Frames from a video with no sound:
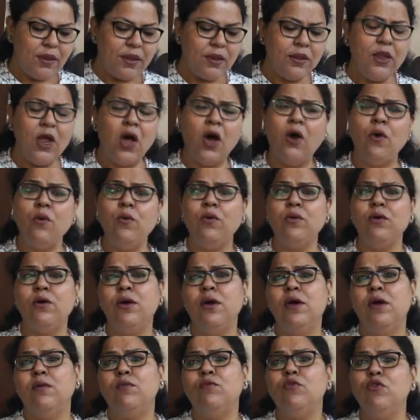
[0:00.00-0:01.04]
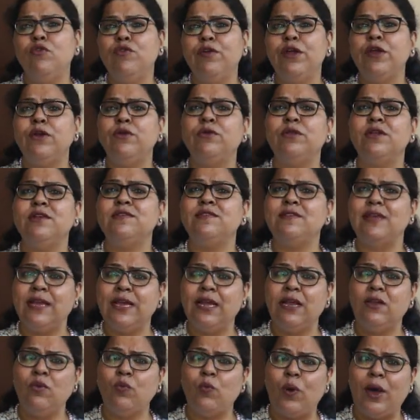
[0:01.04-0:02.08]
Now, moving to the
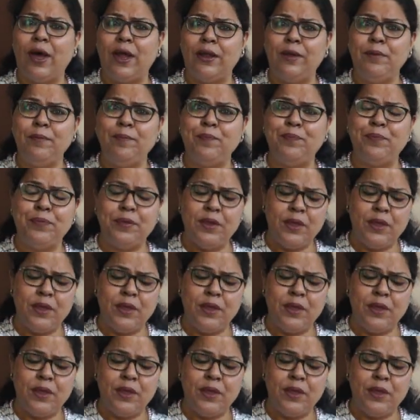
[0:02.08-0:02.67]
second one.